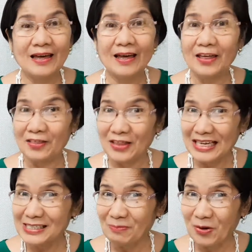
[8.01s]
In
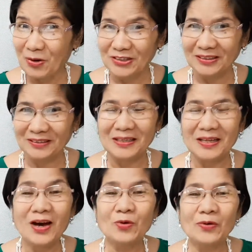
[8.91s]
this module,
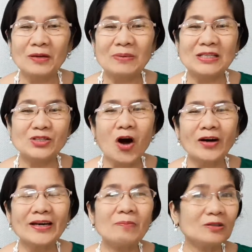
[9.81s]
we will be
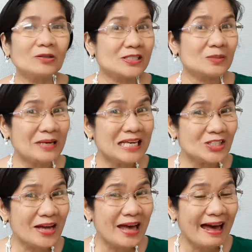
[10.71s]
talking about speech
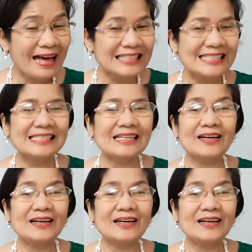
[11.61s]
acts,